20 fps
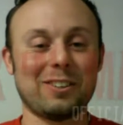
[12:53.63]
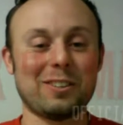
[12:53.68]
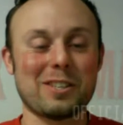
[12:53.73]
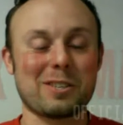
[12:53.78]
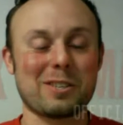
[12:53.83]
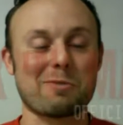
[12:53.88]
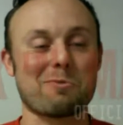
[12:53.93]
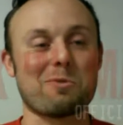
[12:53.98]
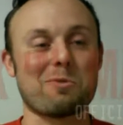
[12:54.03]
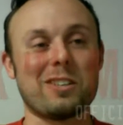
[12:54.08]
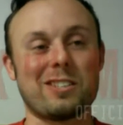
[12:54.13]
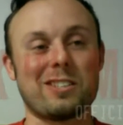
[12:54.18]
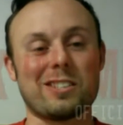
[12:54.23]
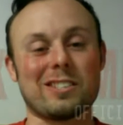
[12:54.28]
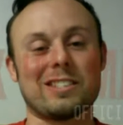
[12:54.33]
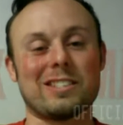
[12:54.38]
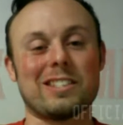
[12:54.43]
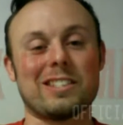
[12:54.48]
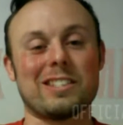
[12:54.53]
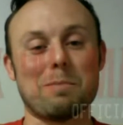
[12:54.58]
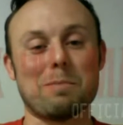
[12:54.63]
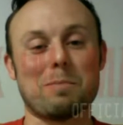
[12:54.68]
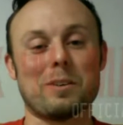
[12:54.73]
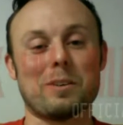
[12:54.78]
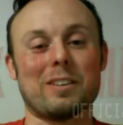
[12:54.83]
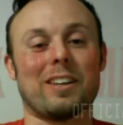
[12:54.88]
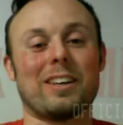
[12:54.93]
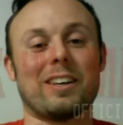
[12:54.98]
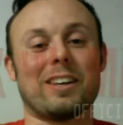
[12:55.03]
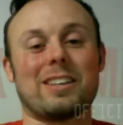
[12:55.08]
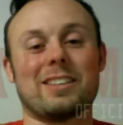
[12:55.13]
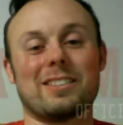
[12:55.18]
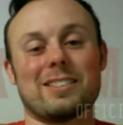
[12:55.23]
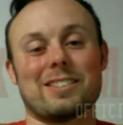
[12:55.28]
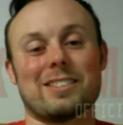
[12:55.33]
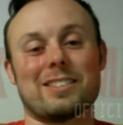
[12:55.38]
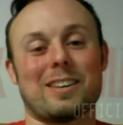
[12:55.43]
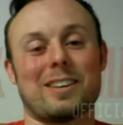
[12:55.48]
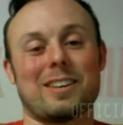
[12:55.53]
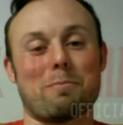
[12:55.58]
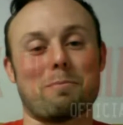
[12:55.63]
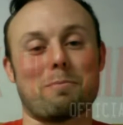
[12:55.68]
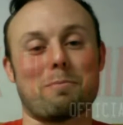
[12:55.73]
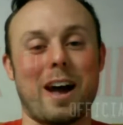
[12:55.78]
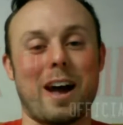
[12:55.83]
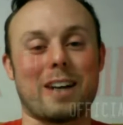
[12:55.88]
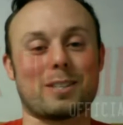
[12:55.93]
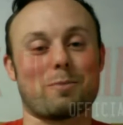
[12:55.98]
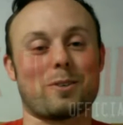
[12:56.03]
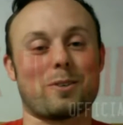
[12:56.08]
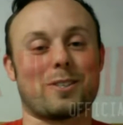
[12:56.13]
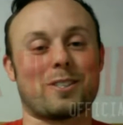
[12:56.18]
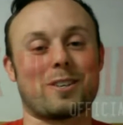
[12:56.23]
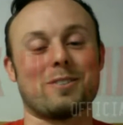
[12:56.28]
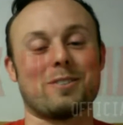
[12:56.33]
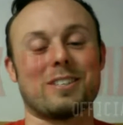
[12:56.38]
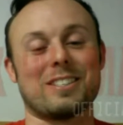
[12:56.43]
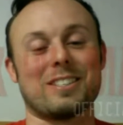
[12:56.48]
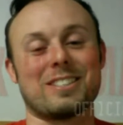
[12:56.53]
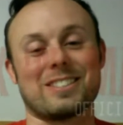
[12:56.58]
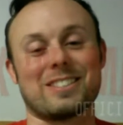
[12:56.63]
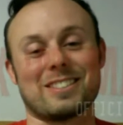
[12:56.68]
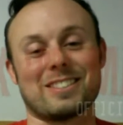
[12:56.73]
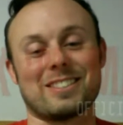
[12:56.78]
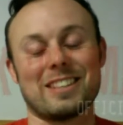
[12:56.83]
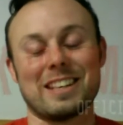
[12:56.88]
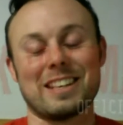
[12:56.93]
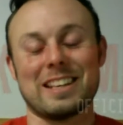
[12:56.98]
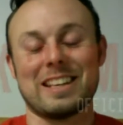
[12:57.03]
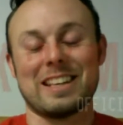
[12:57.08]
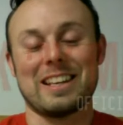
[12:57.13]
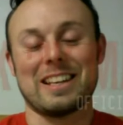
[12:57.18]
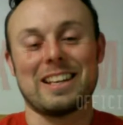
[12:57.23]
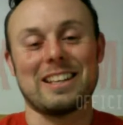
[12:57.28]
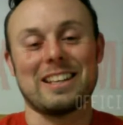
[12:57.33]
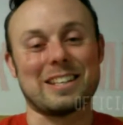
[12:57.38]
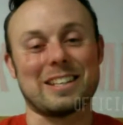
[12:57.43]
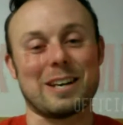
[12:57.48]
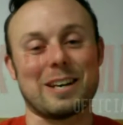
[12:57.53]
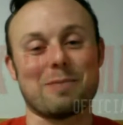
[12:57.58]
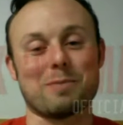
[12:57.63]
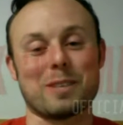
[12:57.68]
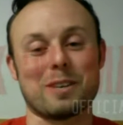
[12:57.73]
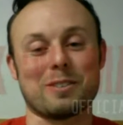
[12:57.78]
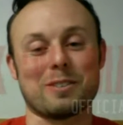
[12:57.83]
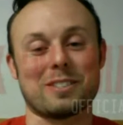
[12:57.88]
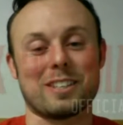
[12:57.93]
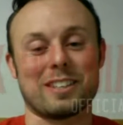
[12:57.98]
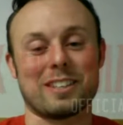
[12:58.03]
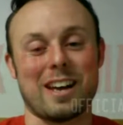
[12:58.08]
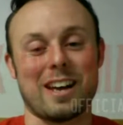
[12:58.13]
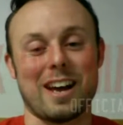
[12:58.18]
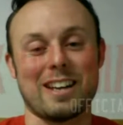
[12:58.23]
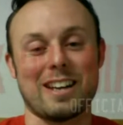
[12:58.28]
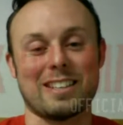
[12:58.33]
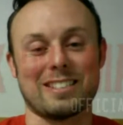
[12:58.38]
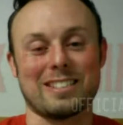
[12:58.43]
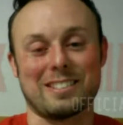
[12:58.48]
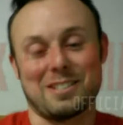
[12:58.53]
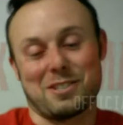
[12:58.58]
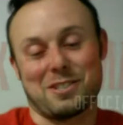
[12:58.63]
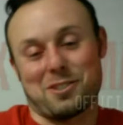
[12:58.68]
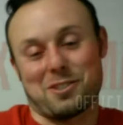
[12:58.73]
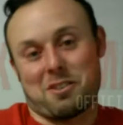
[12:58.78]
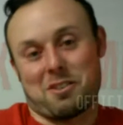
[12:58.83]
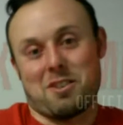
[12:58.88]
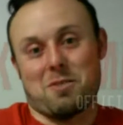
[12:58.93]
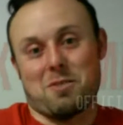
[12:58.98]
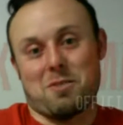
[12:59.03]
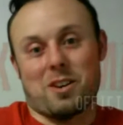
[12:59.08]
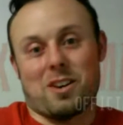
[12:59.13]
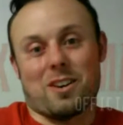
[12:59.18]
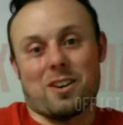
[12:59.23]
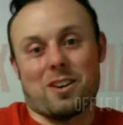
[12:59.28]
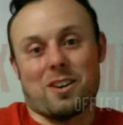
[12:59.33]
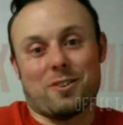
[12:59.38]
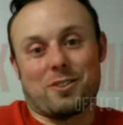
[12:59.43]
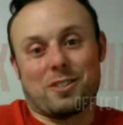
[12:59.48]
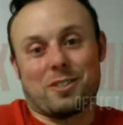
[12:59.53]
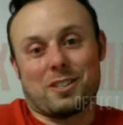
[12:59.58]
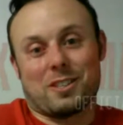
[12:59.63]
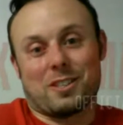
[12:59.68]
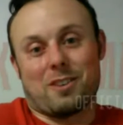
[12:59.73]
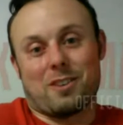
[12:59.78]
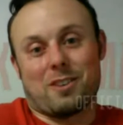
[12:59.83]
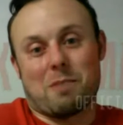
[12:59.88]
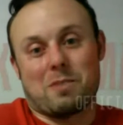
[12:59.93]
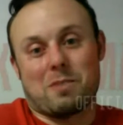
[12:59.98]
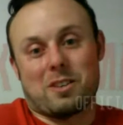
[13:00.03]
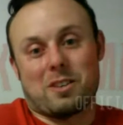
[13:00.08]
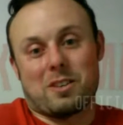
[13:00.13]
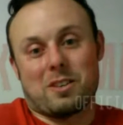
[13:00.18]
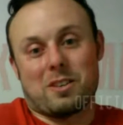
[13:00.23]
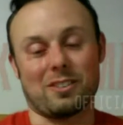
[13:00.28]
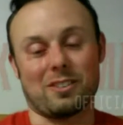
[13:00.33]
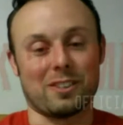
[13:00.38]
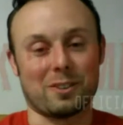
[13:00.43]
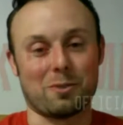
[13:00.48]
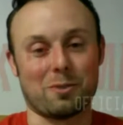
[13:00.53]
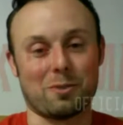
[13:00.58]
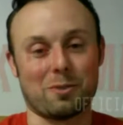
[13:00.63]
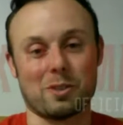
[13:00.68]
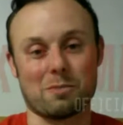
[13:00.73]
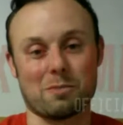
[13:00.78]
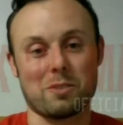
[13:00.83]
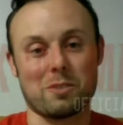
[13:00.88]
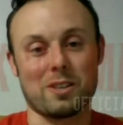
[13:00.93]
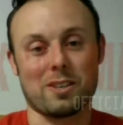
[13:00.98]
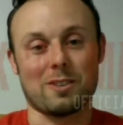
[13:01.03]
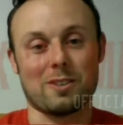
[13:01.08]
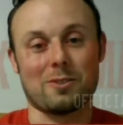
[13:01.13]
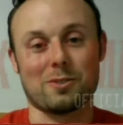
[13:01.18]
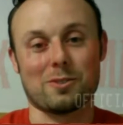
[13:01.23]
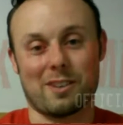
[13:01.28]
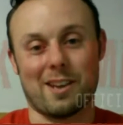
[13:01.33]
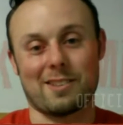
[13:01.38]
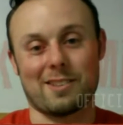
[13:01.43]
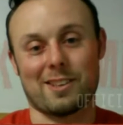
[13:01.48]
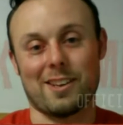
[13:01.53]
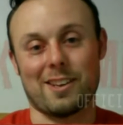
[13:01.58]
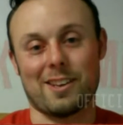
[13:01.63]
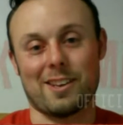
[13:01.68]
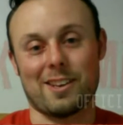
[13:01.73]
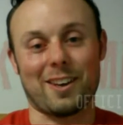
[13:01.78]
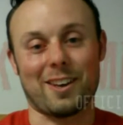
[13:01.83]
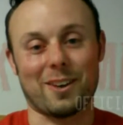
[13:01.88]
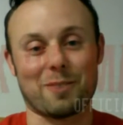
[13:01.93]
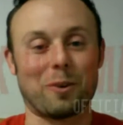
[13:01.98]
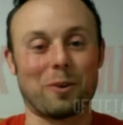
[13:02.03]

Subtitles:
just reaches deep into like his past personas, and he comes out to that, and he's like, oh, what, Hunter? You said not me. Like, it wasn't me. It was Isaac Yankem or